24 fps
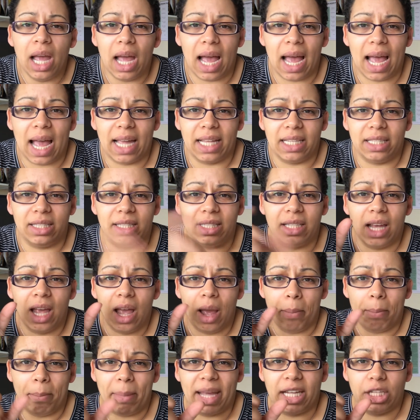and
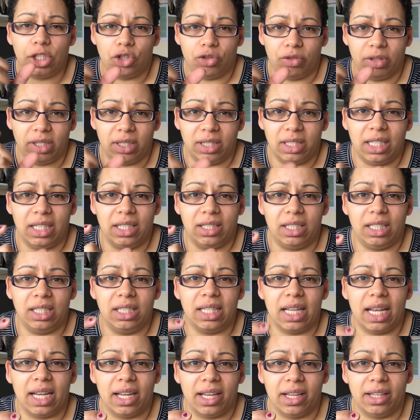make sure it's 60
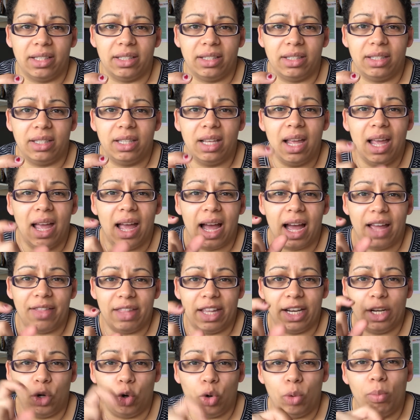seconds, and
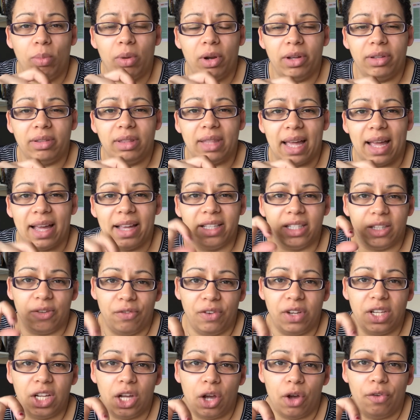then upload that as a
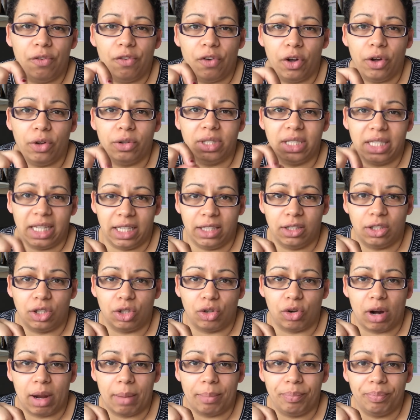video file to
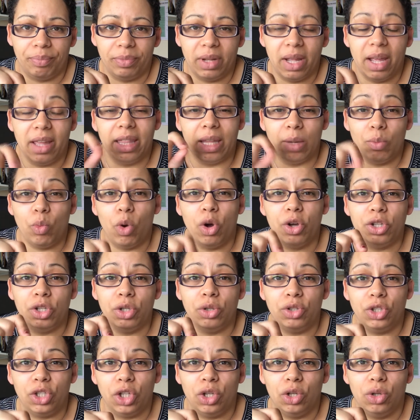Instagram. Then what you
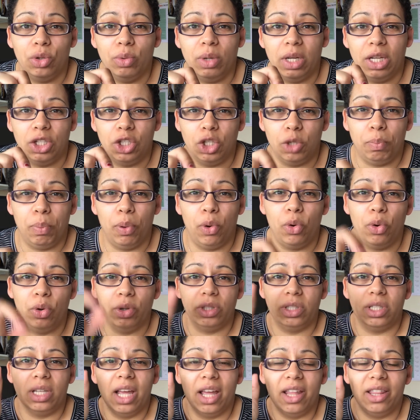do is you
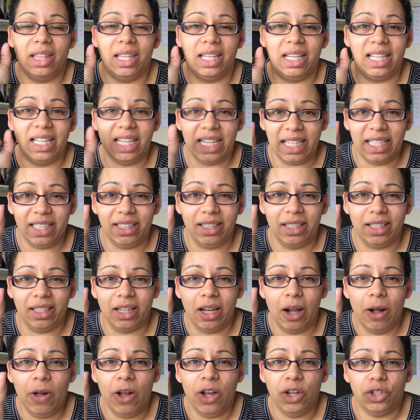put the link
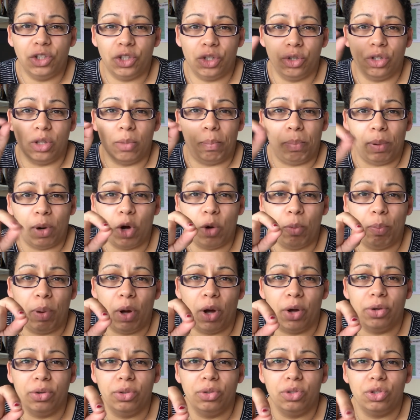to the blog
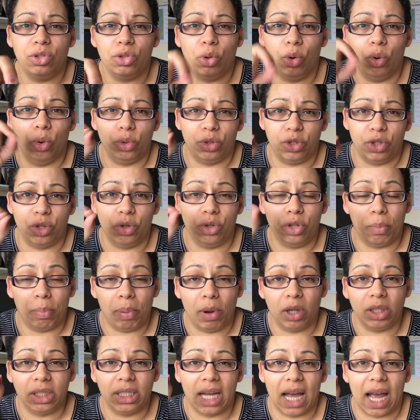post or to the
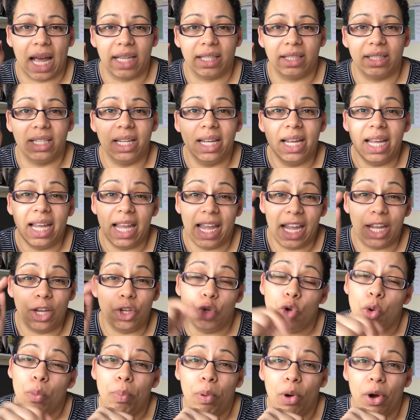podcast in
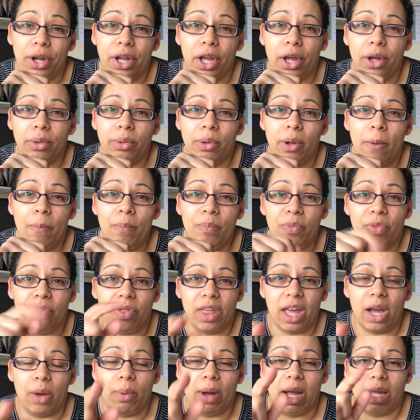your bio.
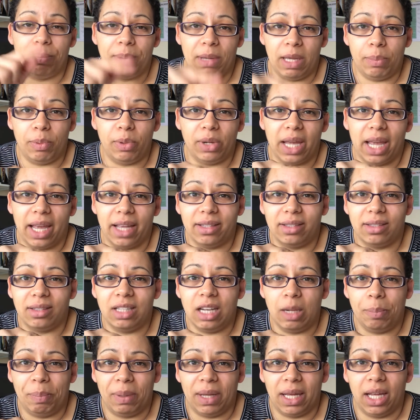That way people get a
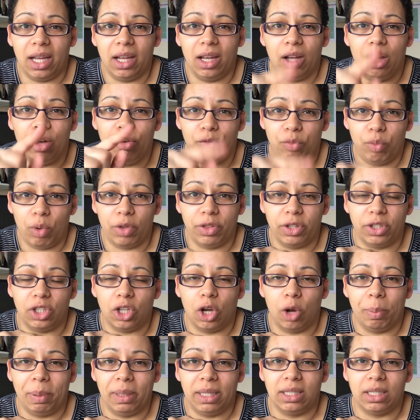snippet of what the
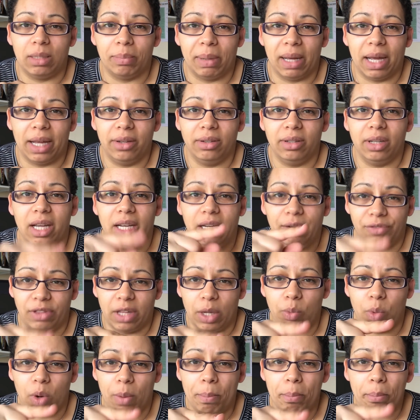topic's about, and if they
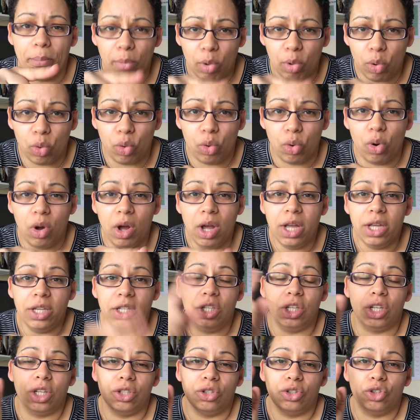want more,
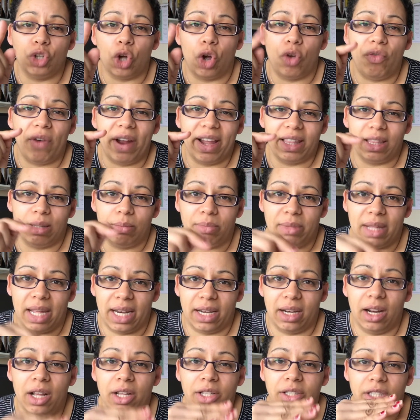you can direct them
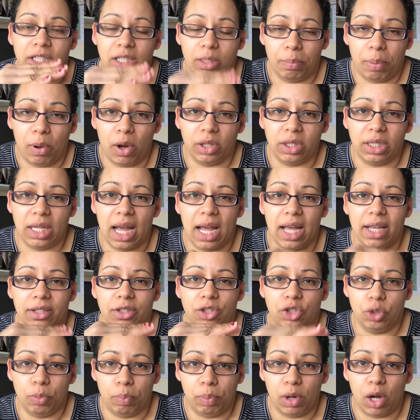then to your
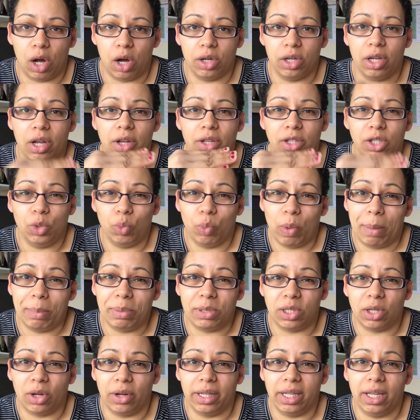podcast, your blog, your
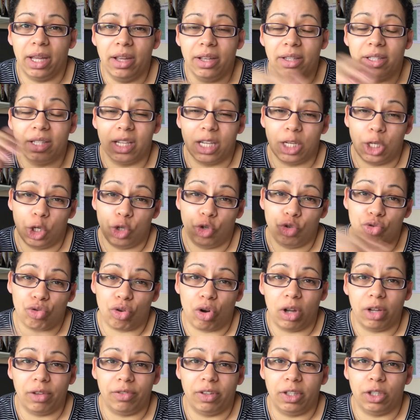website, so then you're
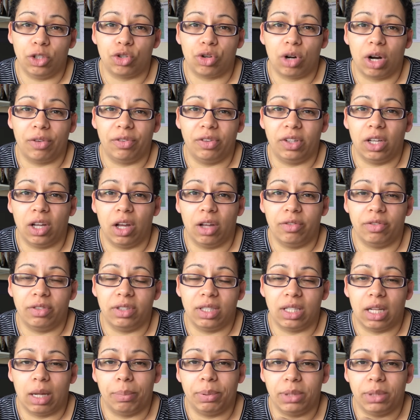driving traffic over to that